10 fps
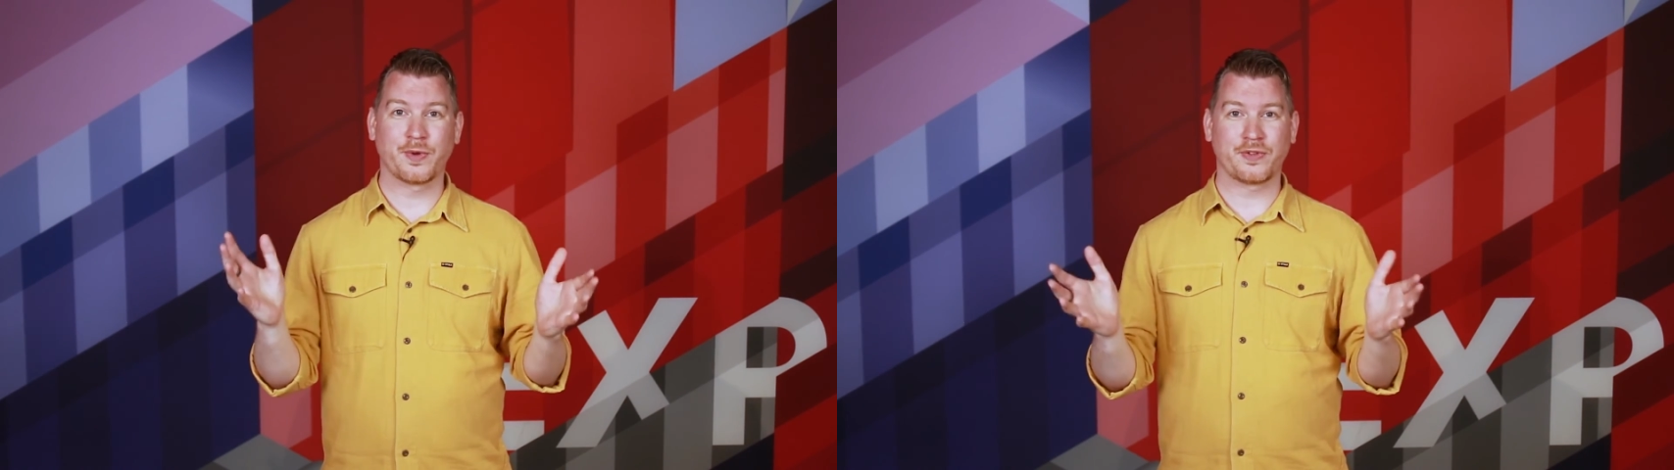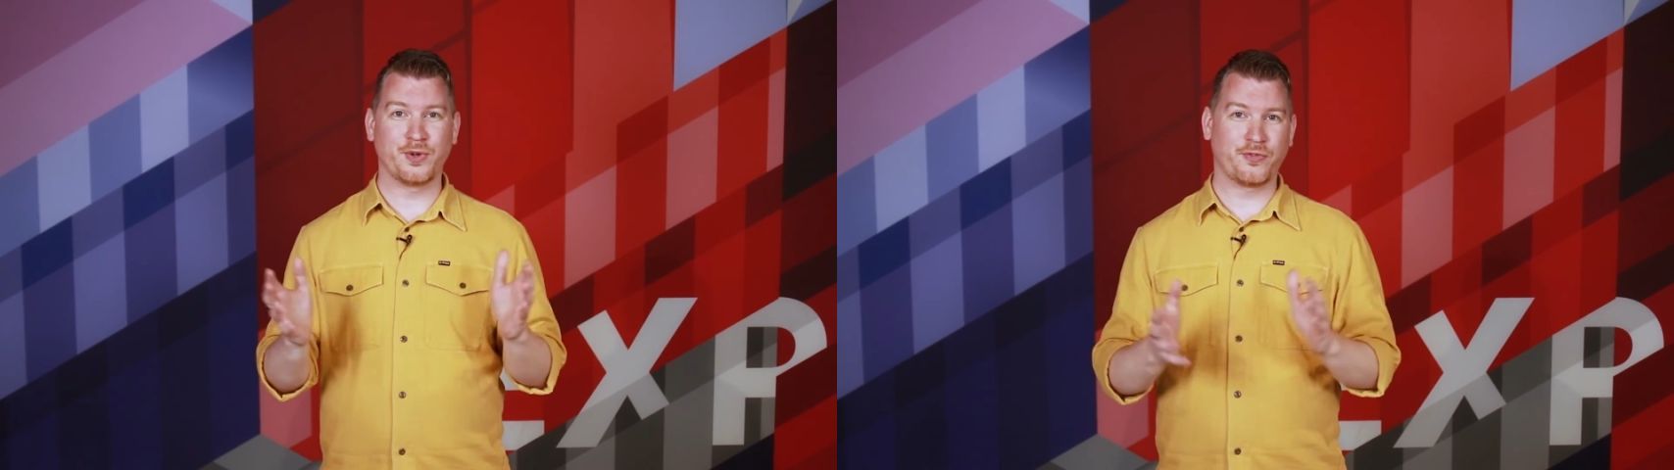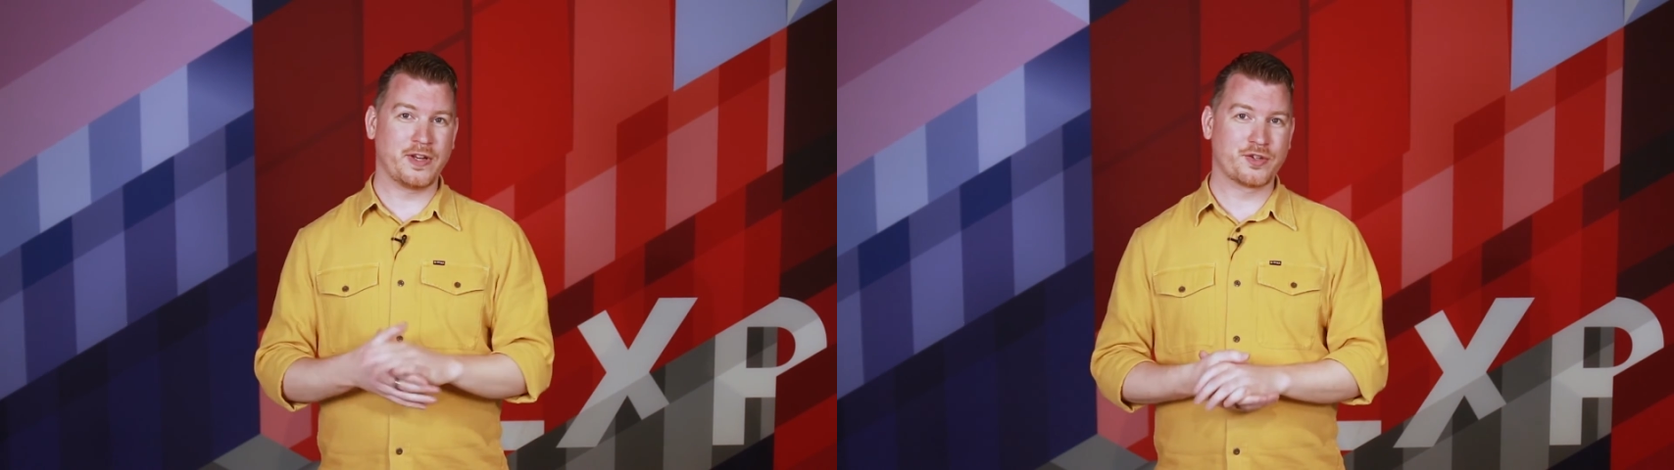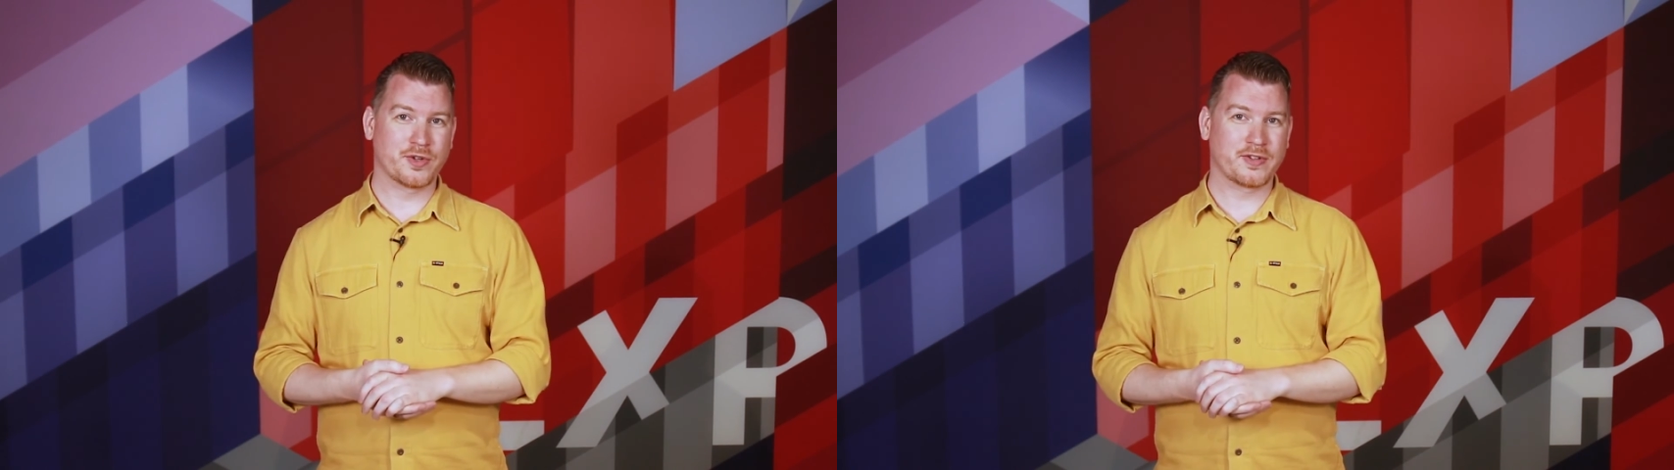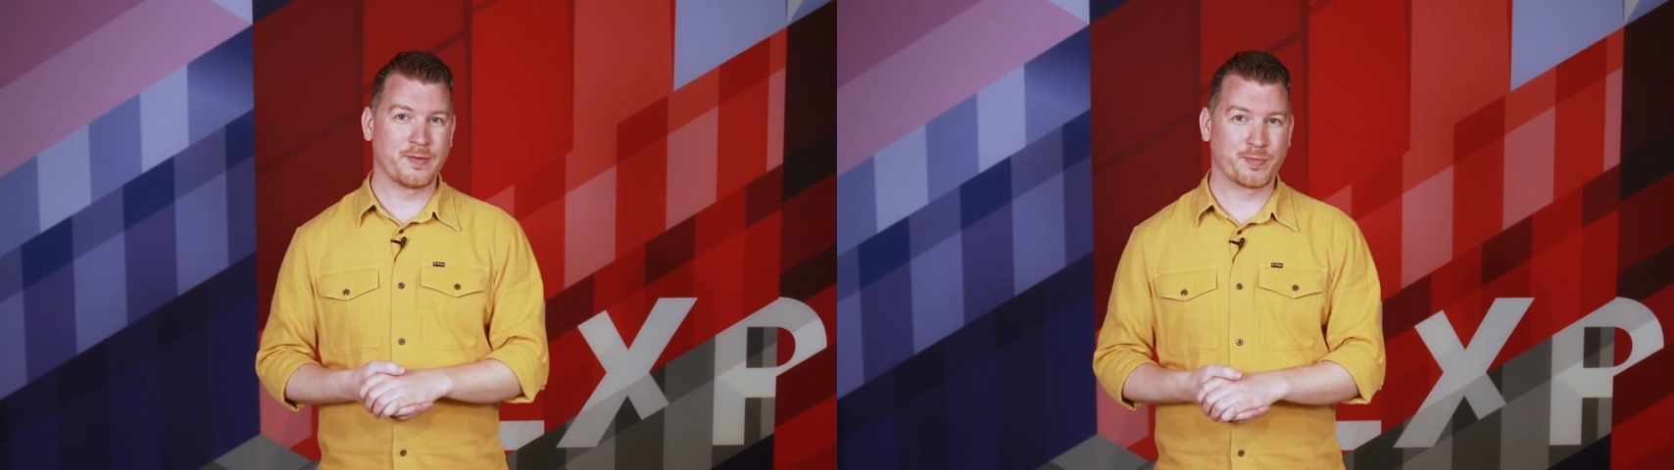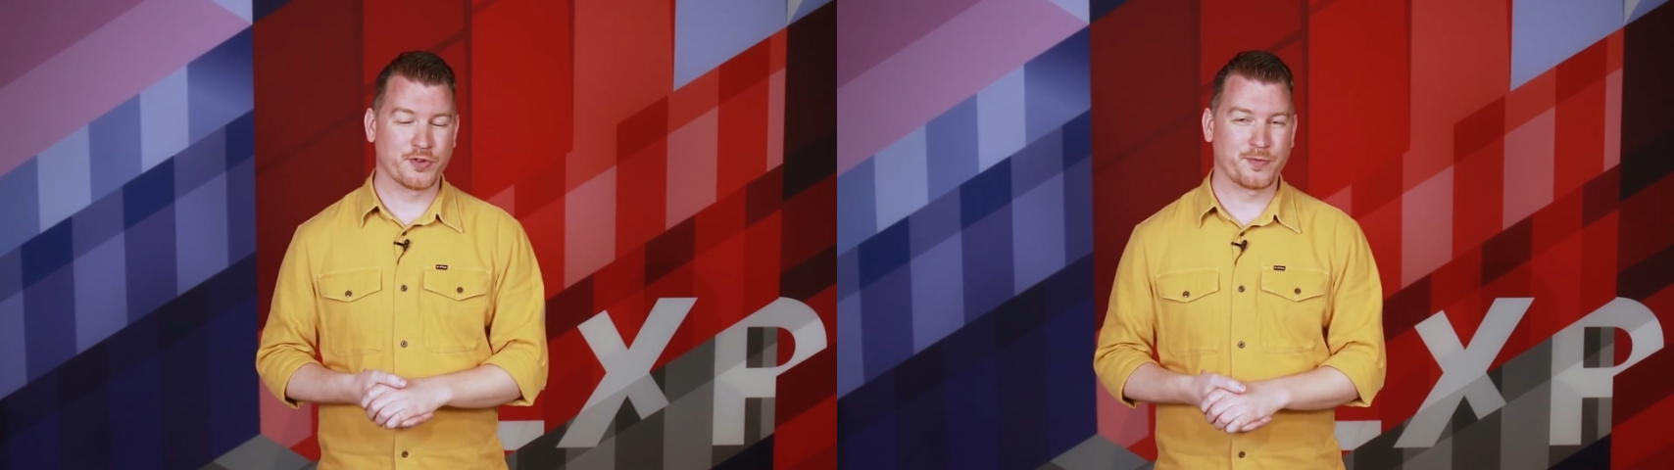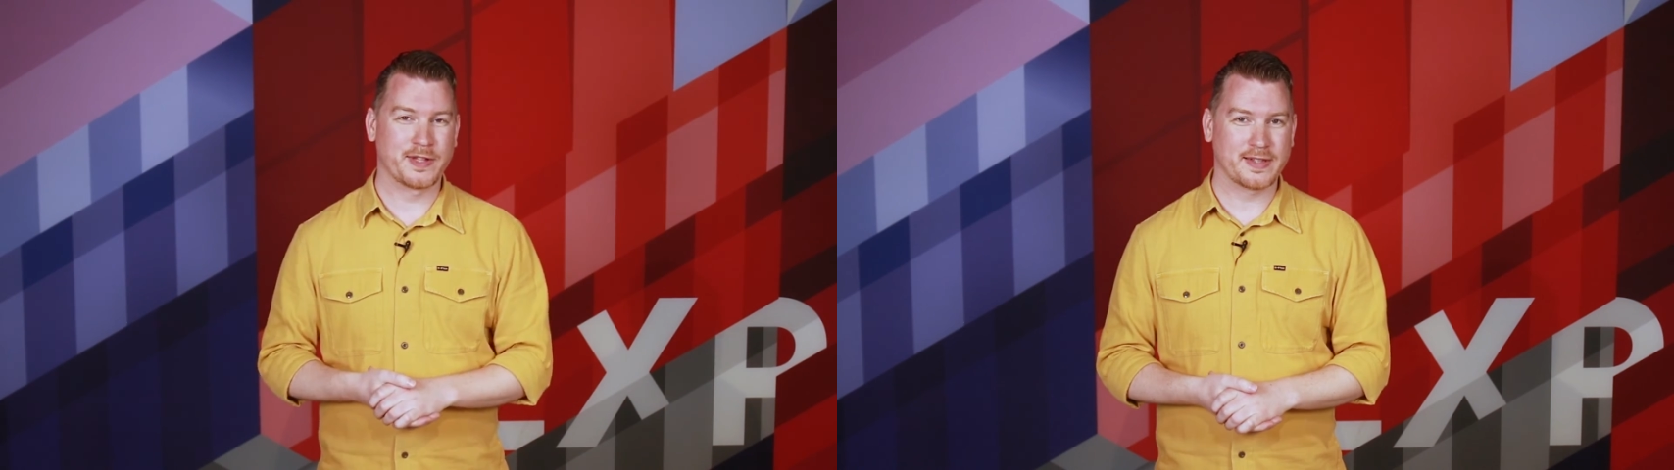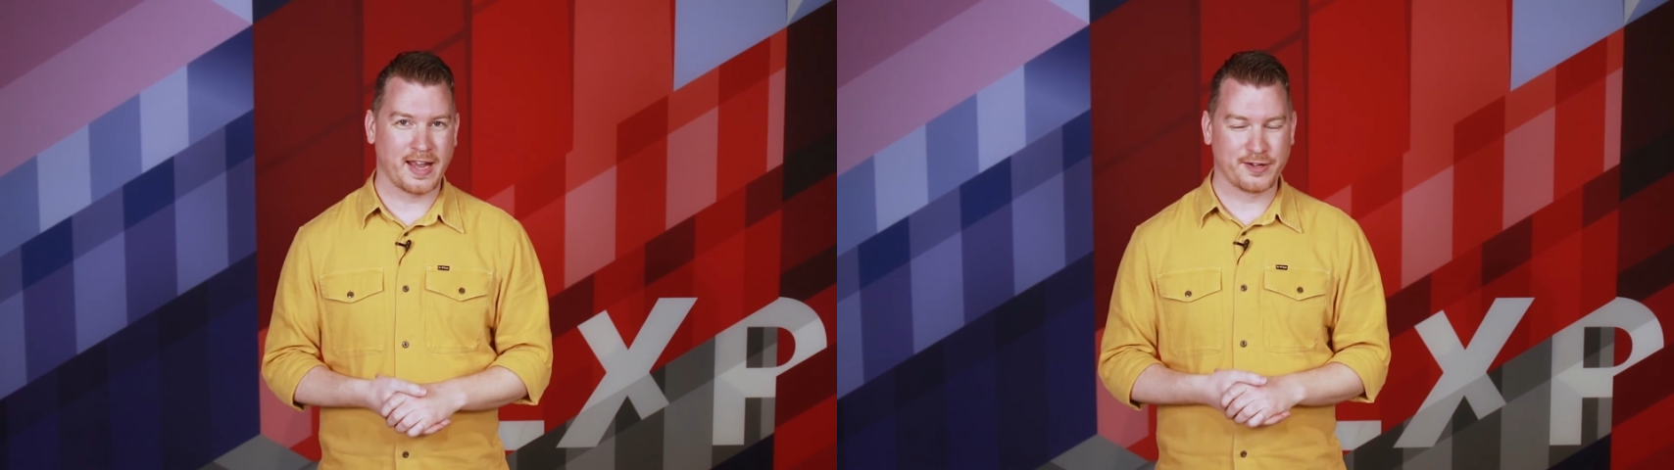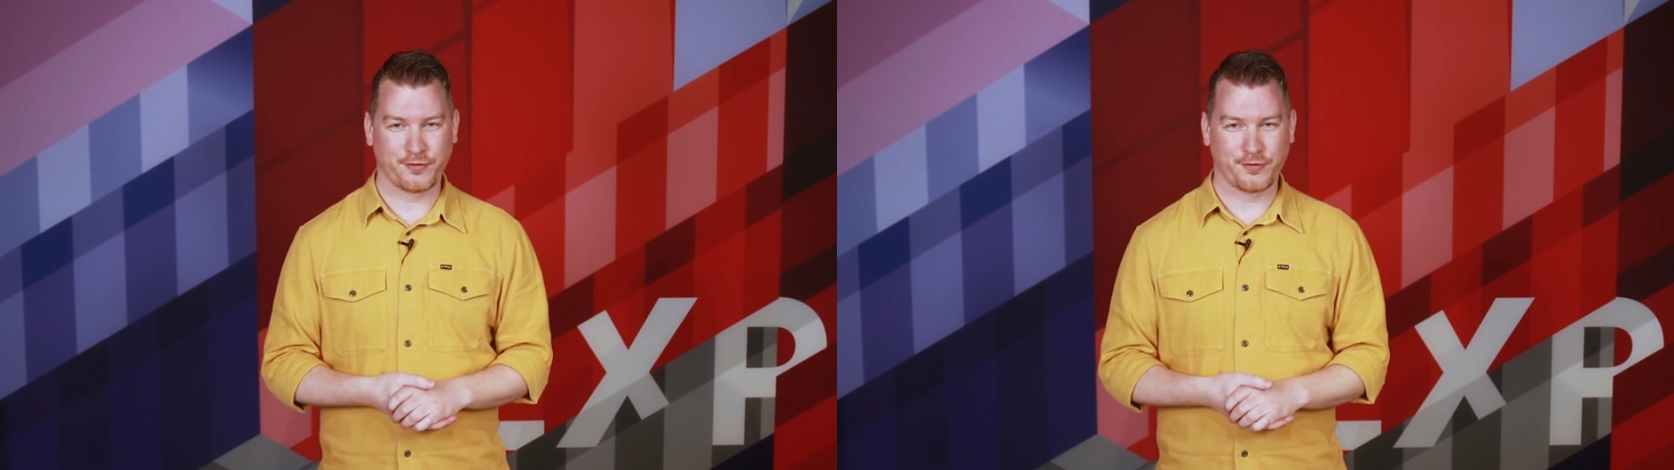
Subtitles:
with new features, improvements, and